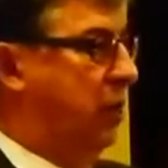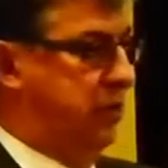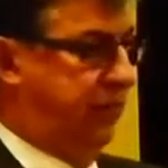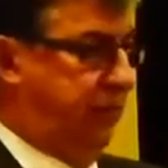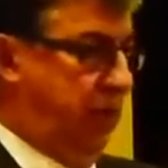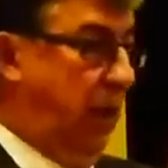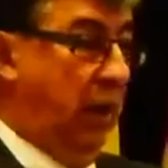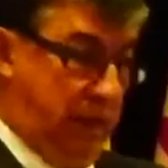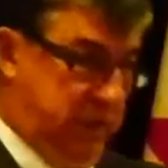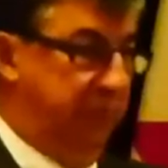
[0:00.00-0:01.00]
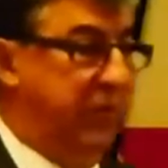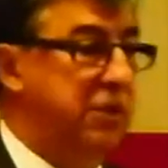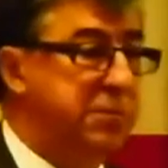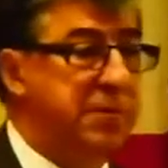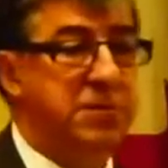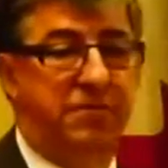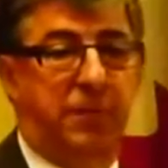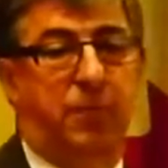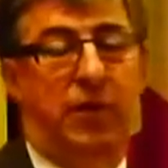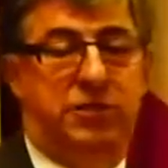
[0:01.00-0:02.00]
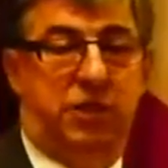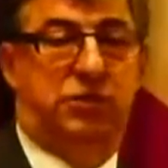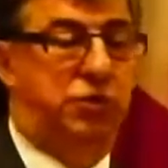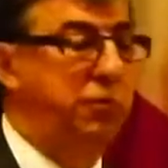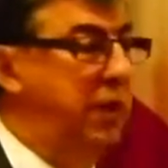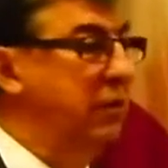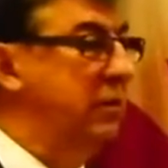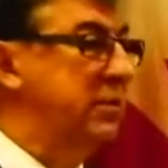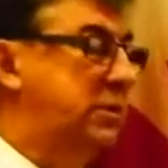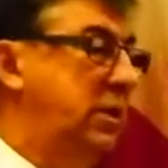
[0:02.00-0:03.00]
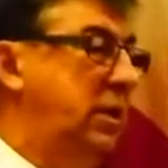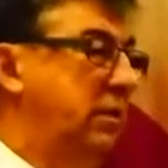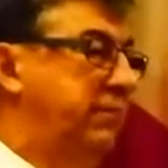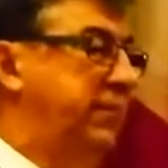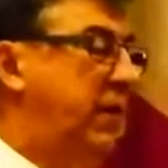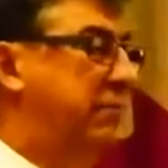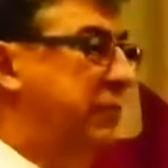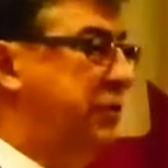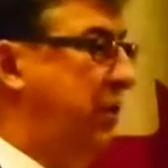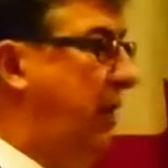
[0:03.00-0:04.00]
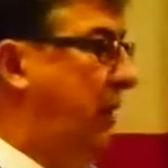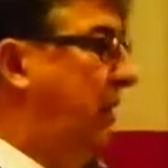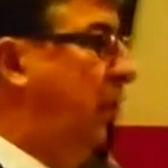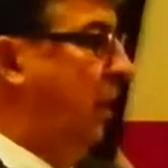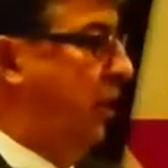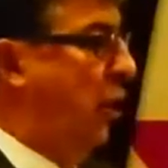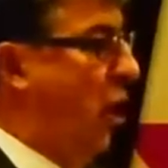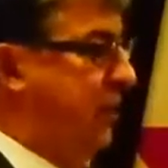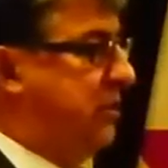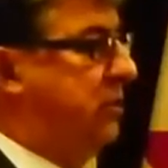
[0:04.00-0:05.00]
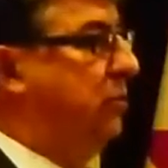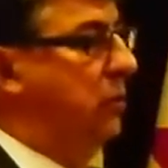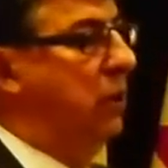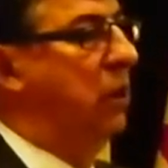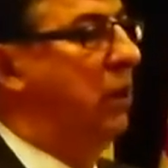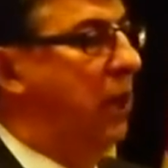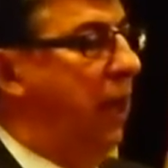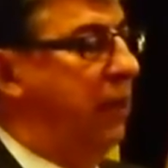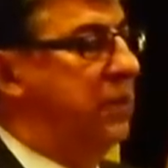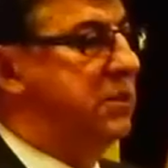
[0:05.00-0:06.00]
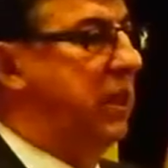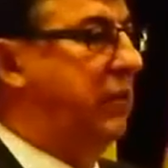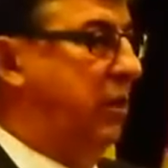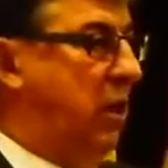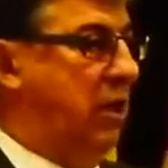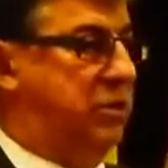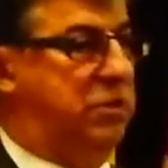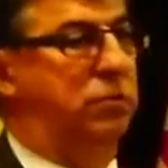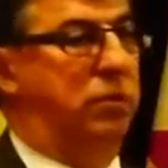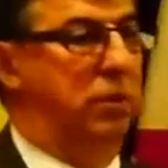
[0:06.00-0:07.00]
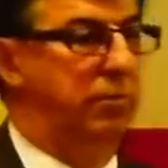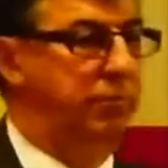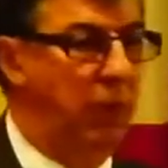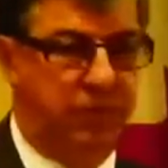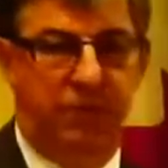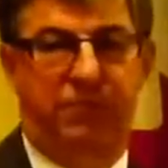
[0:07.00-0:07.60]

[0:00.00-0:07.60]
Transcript: for some very specific projects, 2 here in the city of Regina. Connaught School and the Sacred Heart School. Both of